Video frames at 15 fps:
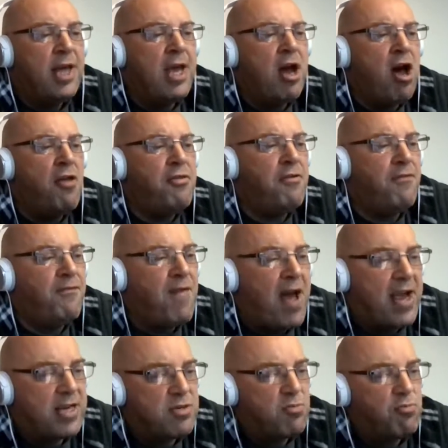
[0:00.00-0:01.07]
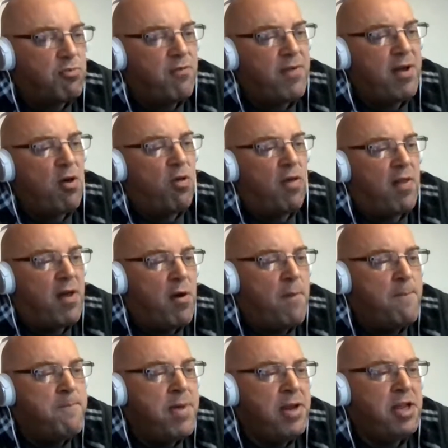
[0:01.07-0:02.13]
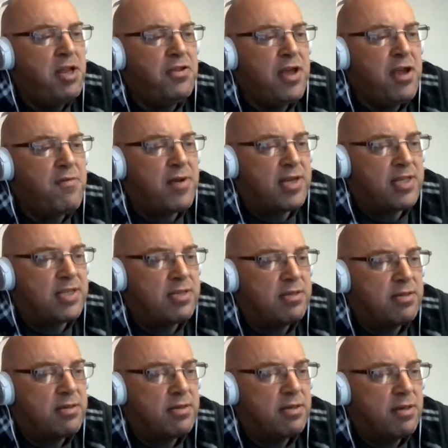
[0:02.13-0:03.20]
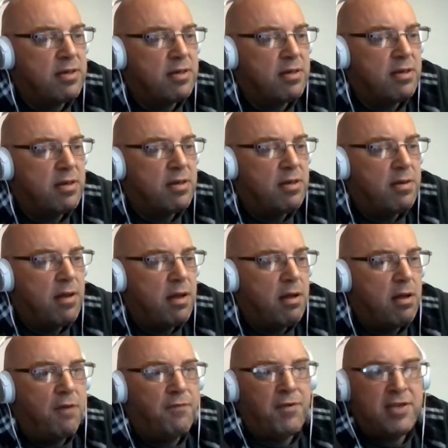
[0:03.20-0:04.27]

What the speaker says: King Arthur facts reveal that there are many theories. I've